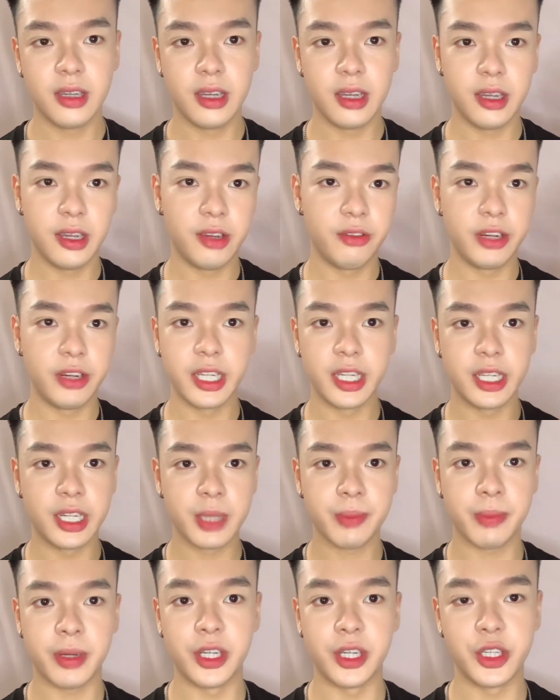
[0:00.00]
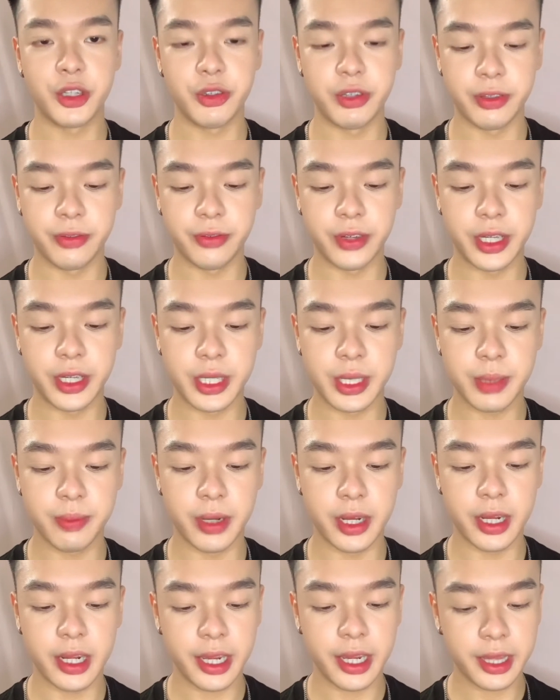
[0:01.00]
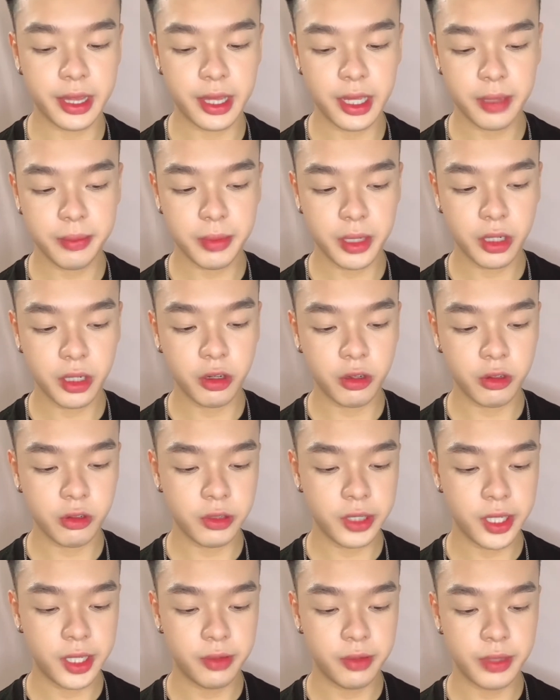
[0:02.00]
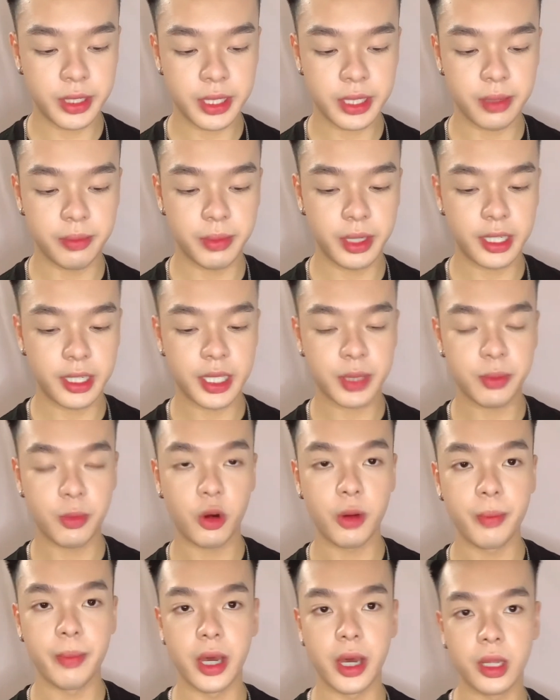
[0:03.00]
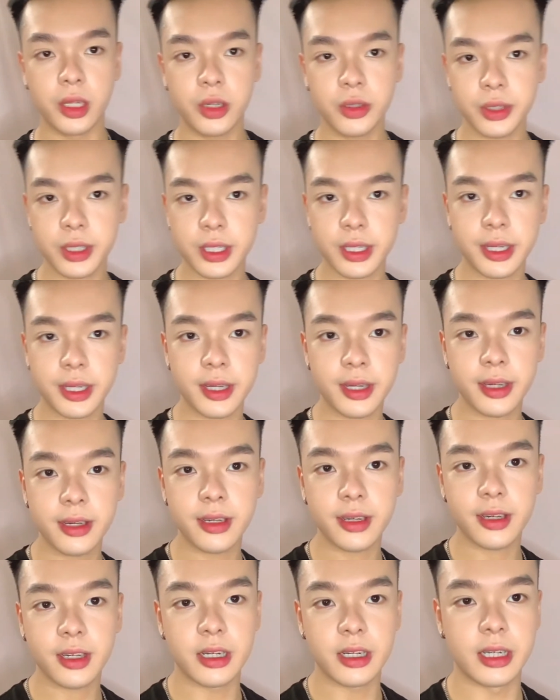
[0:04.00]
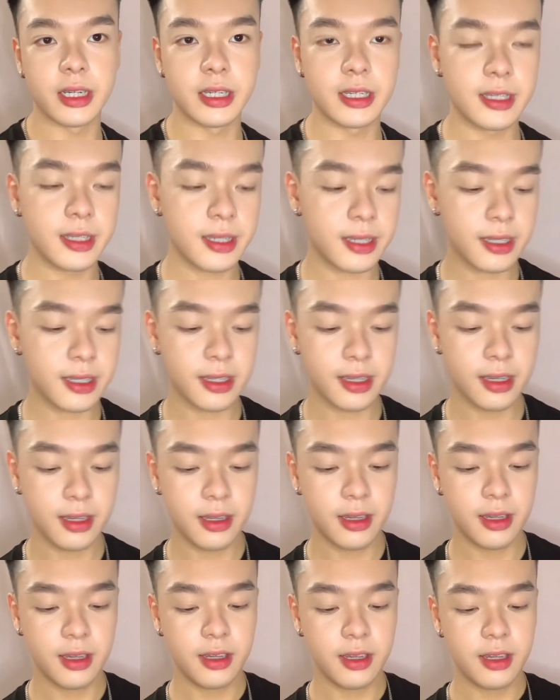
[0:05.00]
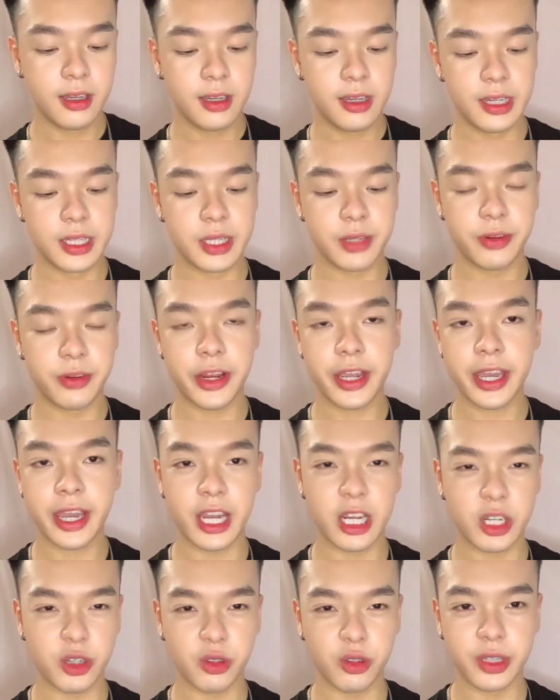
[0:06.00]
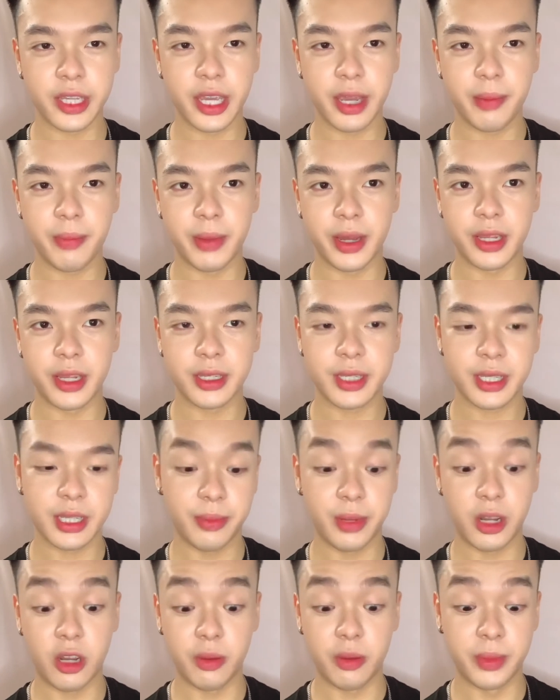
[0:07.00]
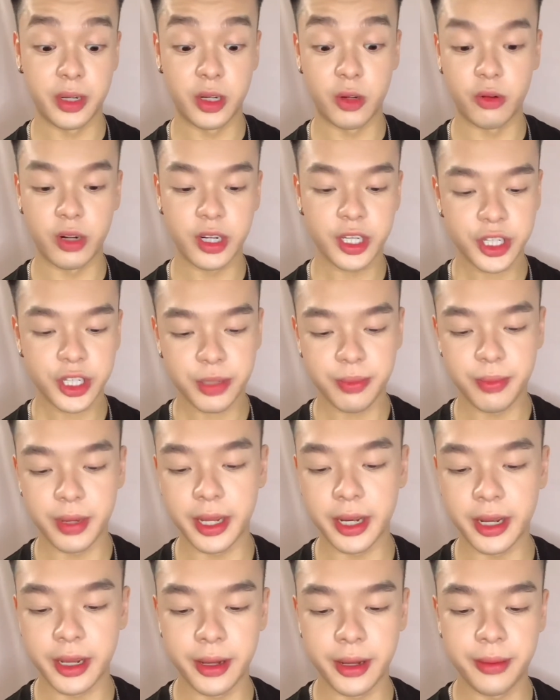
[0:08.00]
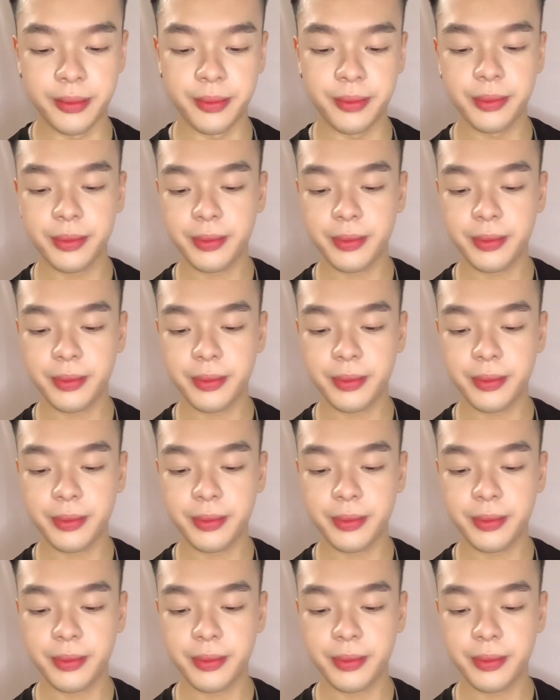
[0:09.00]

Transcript: It really does punch you in the face. But I think I'm going to go in with something that's more mellow today, because it's a very casual day, but somehow I'm in a rush. But I'm